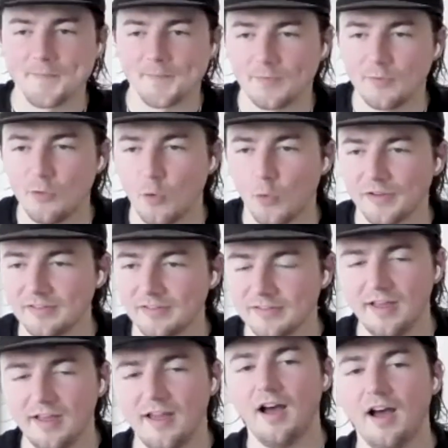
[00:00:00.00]
Nice.
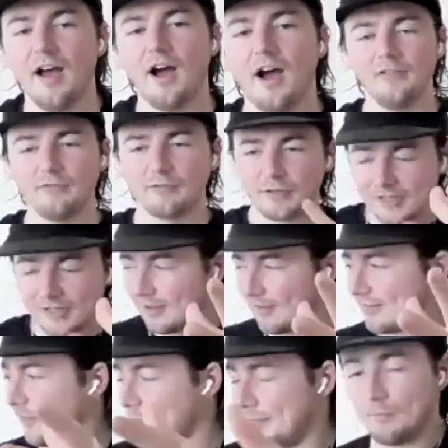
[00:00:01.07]
I've
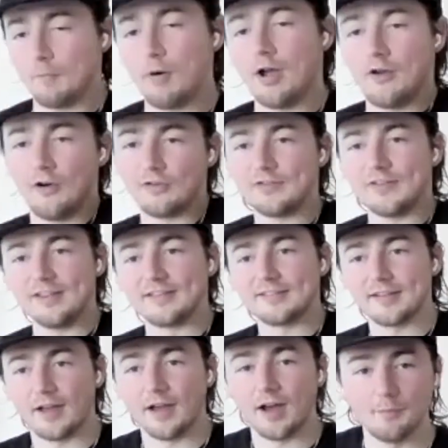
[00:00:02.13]
realised something. My office.
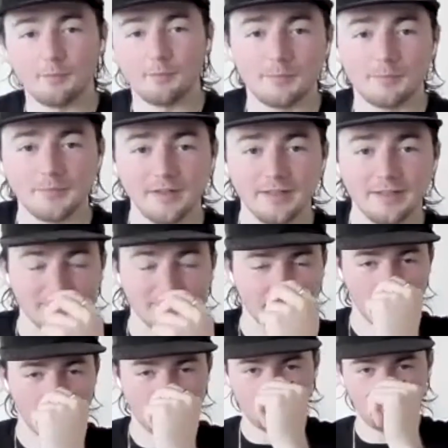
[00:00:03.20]
I'm
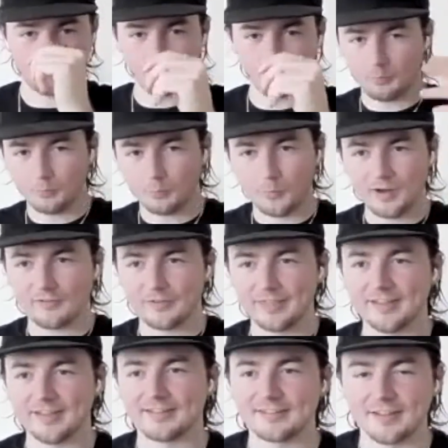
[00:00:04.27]
so we're in
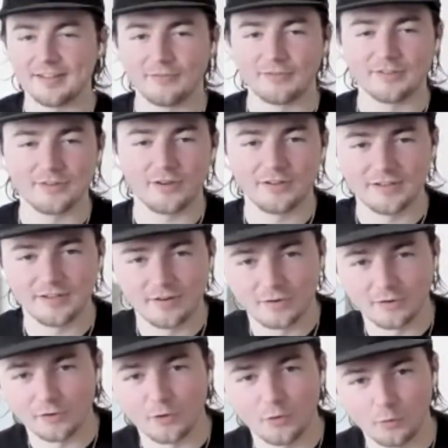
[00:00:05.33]
this. I've decided I'm
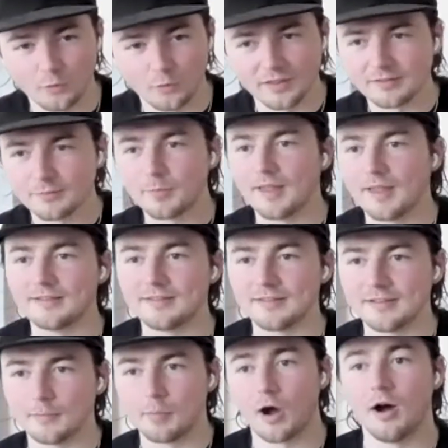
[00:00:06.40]
going to call this place
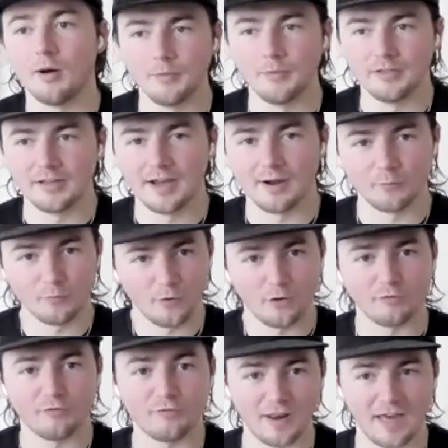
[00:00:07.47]
an apartment now, not
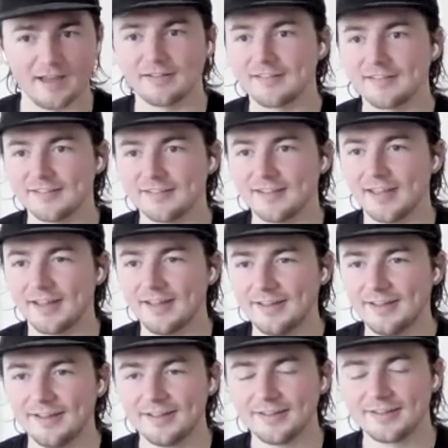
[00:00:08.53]
a flat. Yeah,
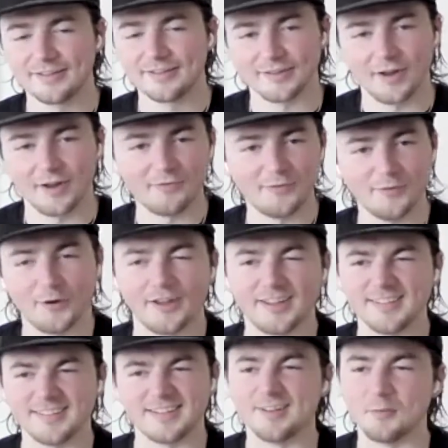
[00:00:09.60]
because I, I feel like
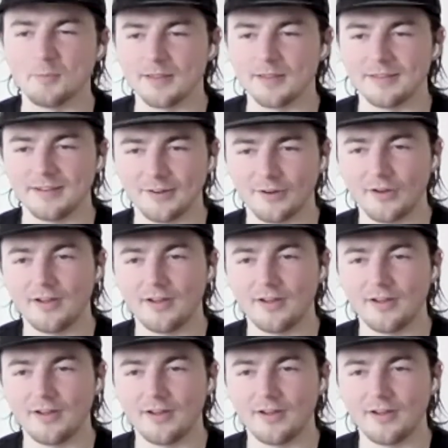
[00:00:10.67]
it's a little bit, you know,